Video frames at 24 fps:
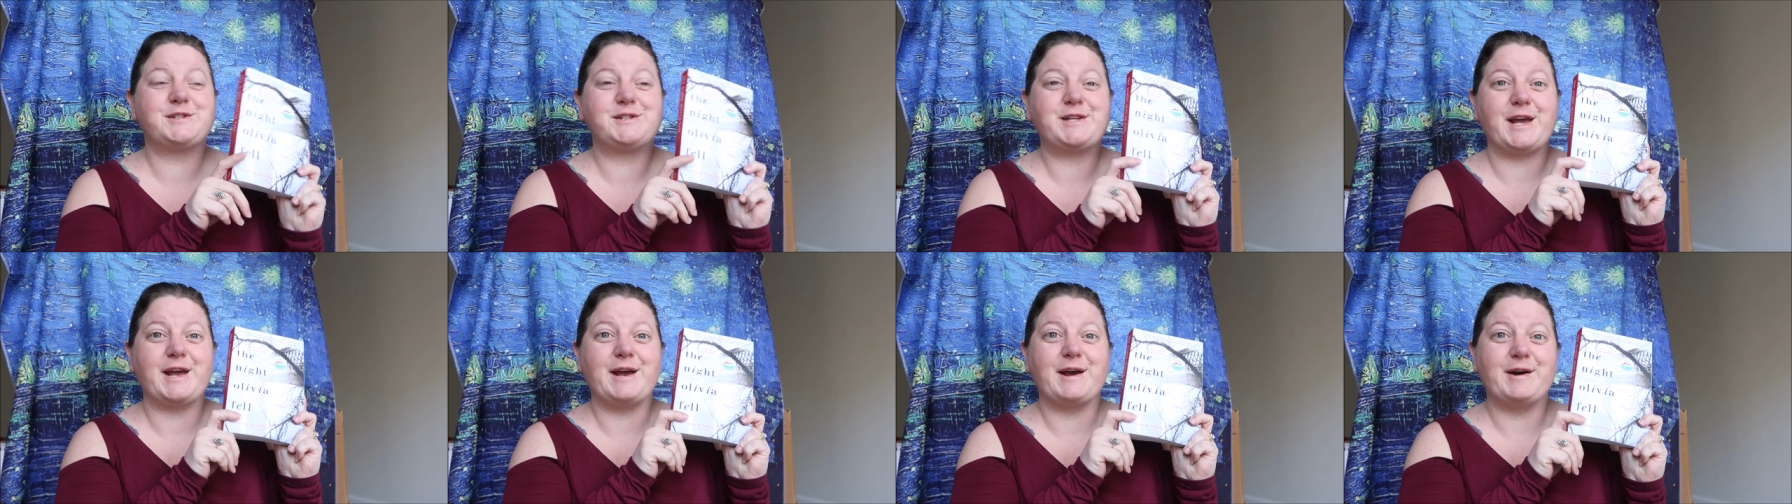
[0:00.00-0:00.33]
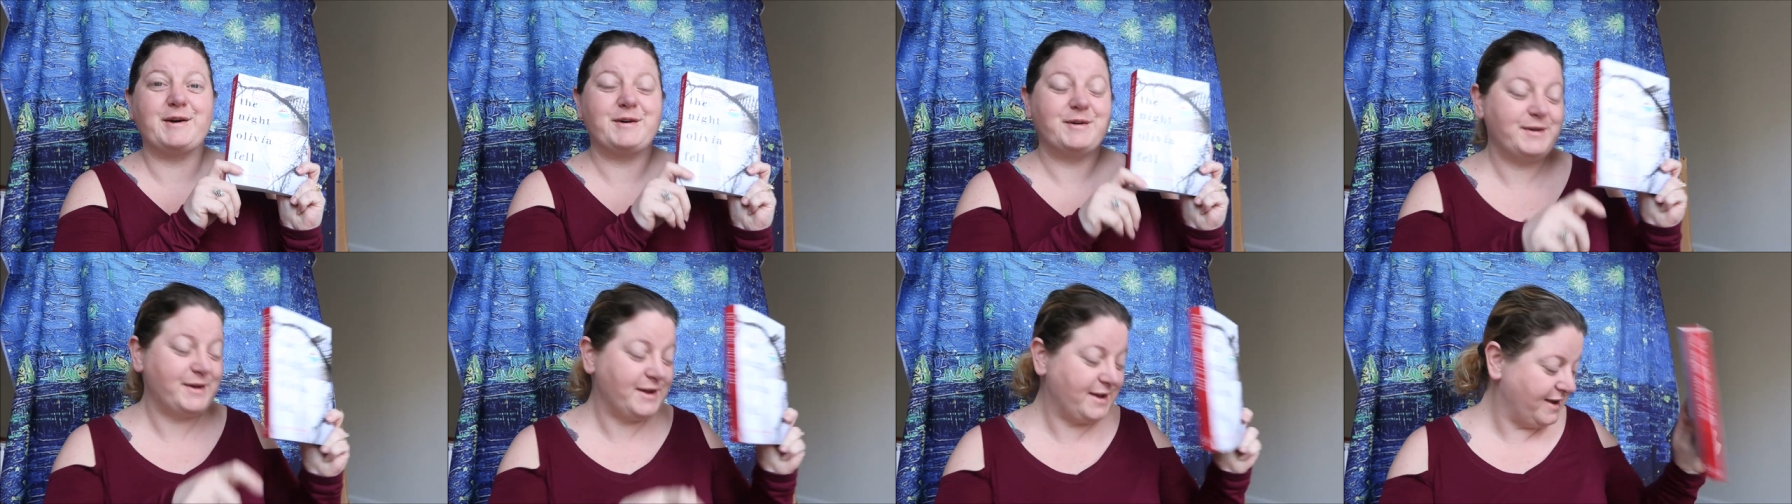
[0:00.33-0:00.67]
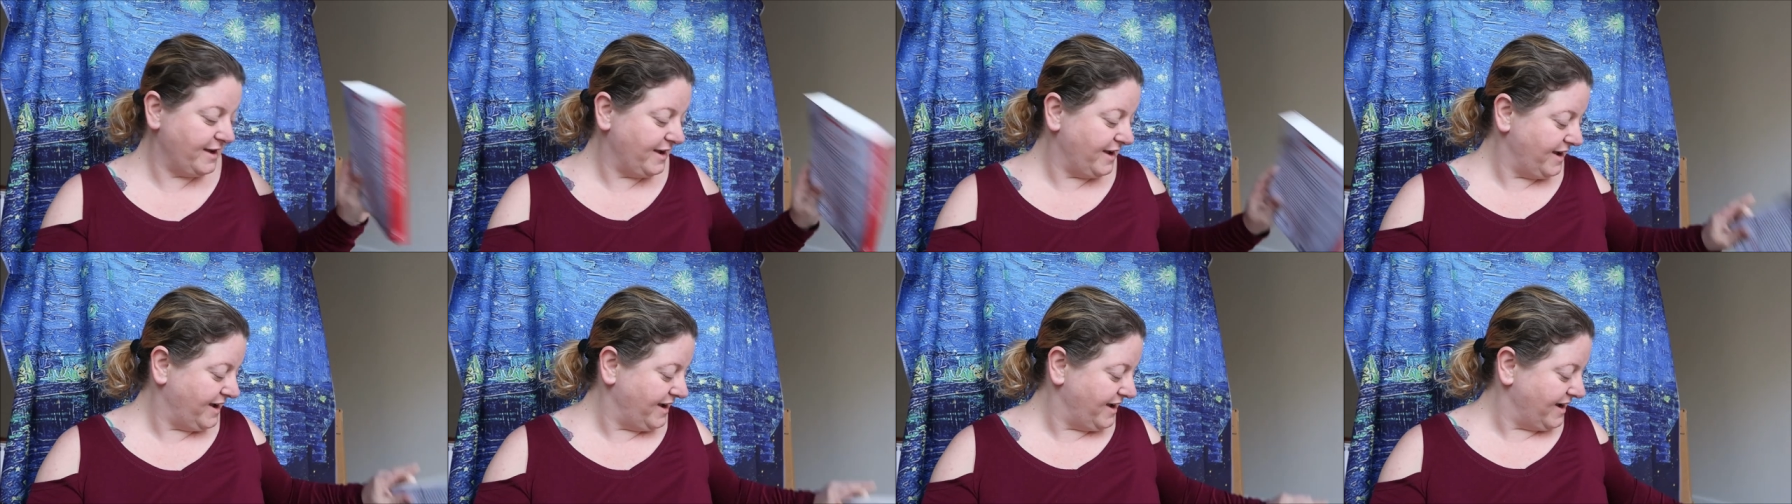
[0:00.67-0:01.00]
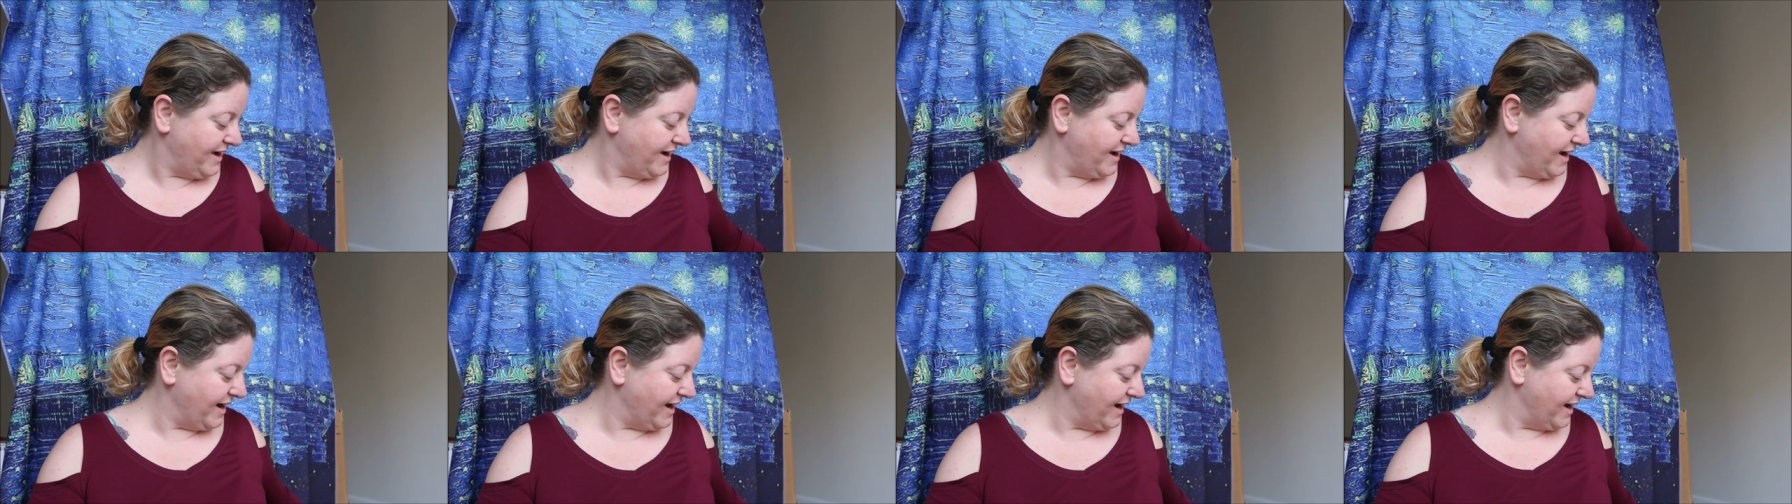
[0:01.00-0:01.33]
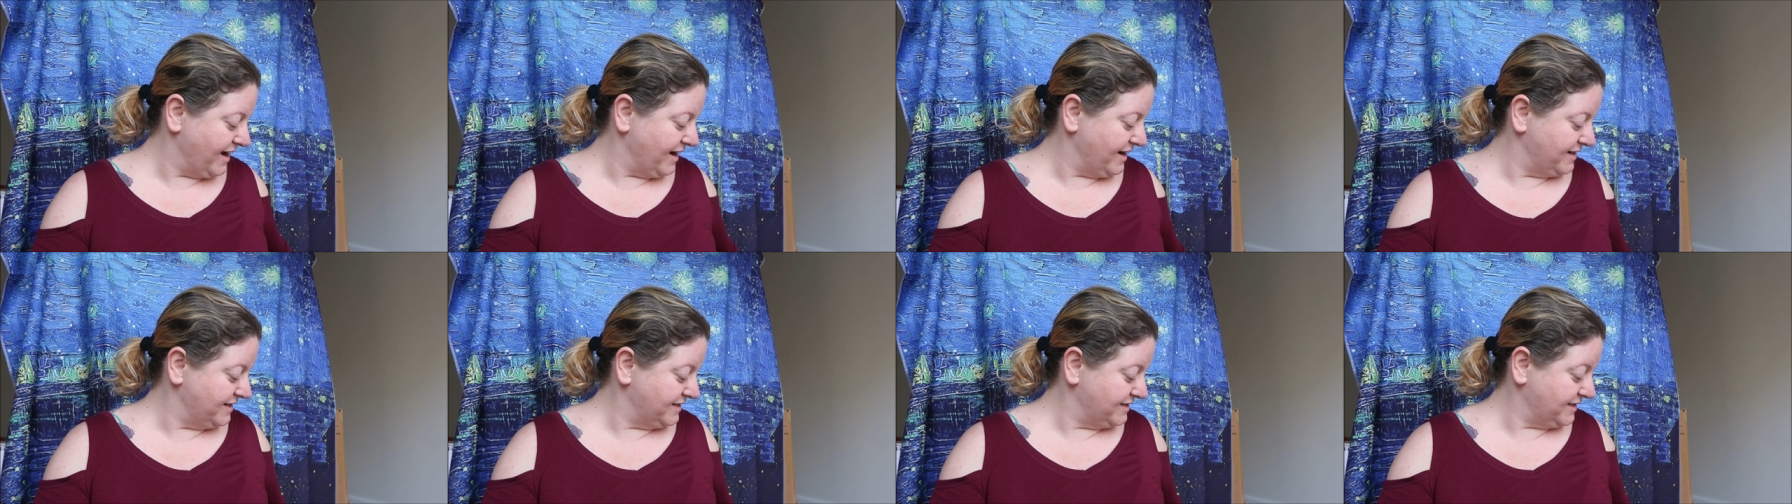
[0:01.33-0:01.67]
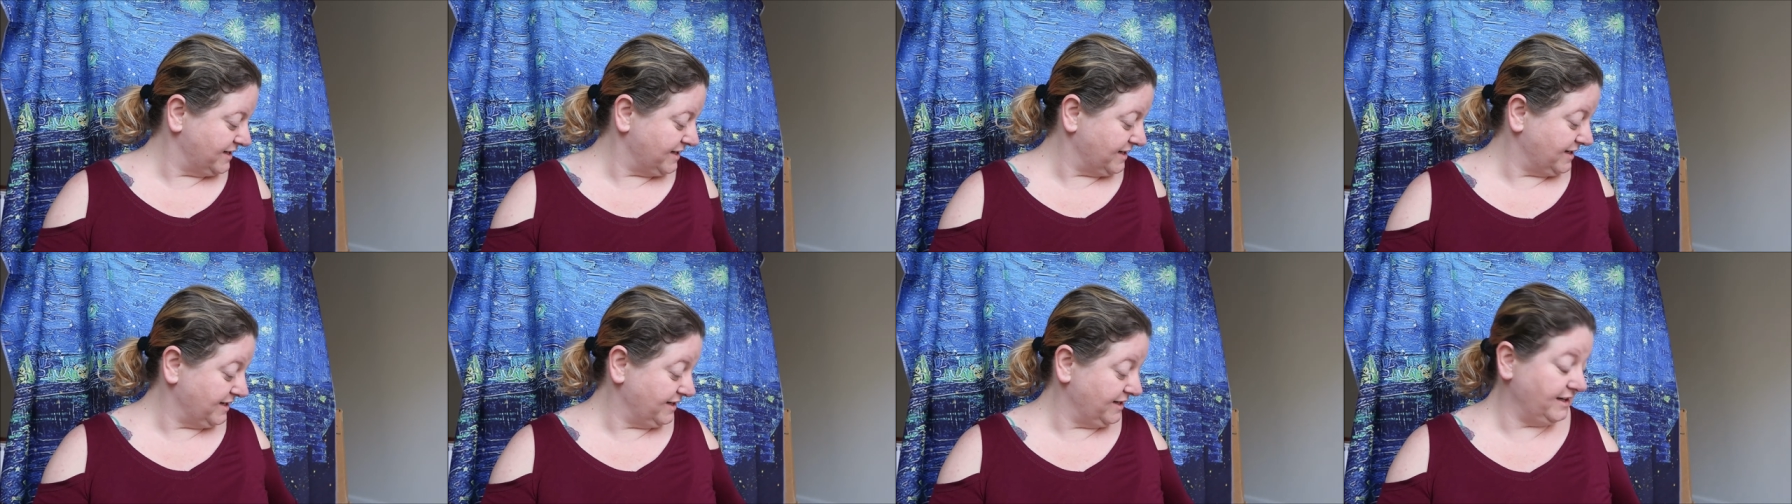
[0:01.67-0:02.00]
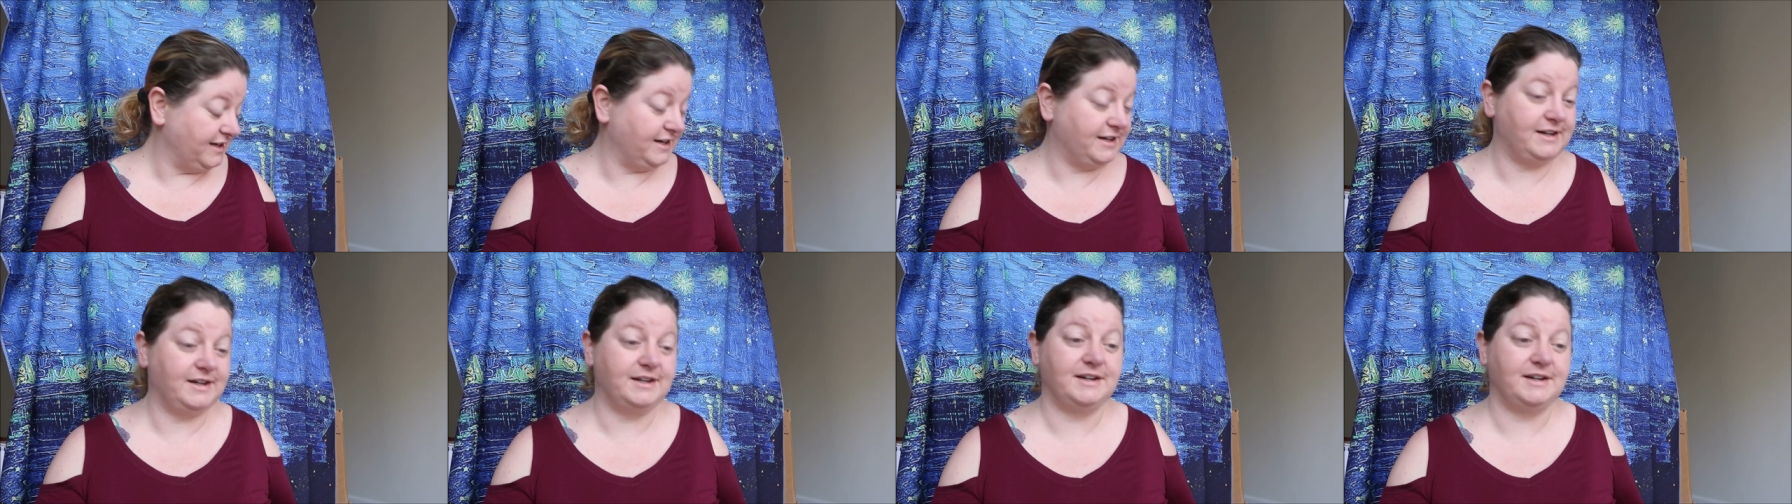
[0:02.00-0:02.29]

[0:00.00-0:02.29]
down and uh,